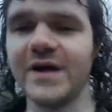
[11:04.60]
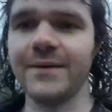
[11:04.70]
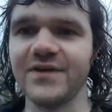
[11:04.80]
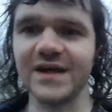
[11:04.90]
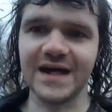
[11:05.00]

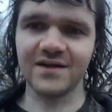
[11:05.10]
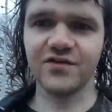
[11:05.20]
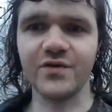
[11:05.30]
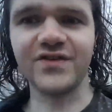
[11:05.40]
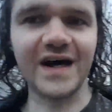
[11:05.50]
games again,
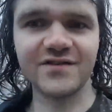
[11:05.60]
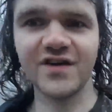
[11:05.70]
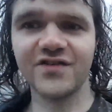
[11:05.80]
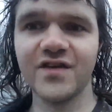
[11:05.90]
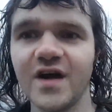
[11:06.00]
so it's not
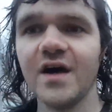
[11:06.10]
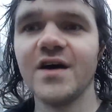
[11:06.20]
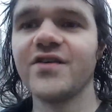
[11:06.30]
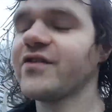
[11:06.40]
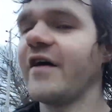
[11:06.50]
just
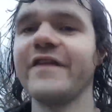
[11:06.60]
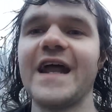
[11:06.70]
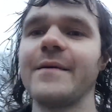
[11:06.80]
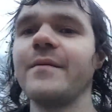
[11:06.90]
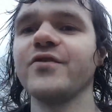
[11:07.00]
stuff that
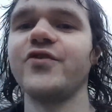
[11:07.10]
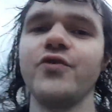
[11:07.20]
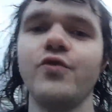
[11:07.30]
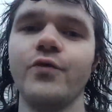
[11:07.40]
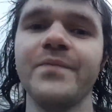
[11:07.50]
I'm able
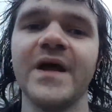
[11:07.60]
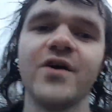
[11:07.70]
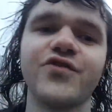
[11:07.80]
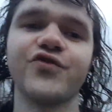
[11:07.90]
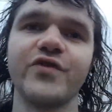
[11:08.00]
to
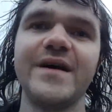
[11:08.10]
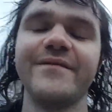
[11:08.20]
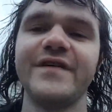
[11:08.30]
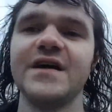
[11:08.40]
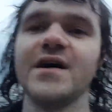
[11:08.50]

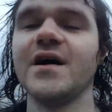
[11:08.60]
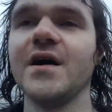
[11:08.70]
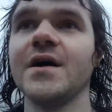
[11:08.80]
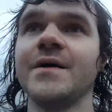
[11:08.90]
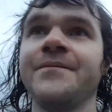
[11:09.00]
stream via